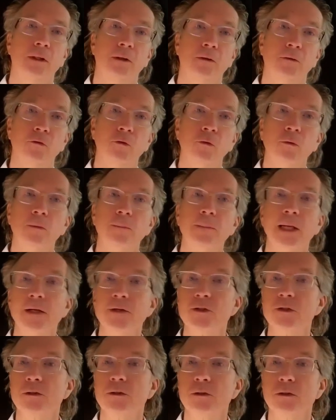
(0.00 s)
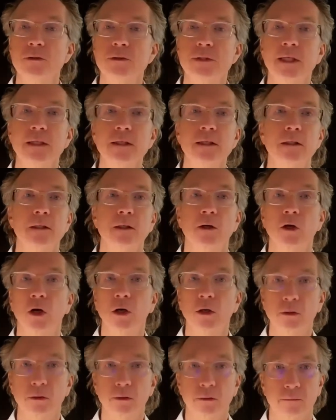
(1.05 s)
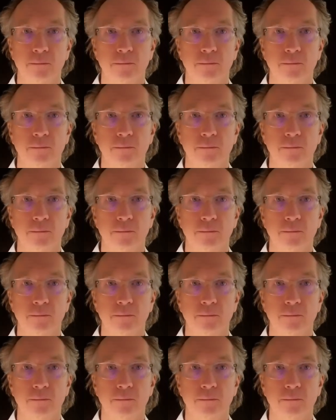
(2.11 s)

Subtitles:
So imagine you're tending a garden.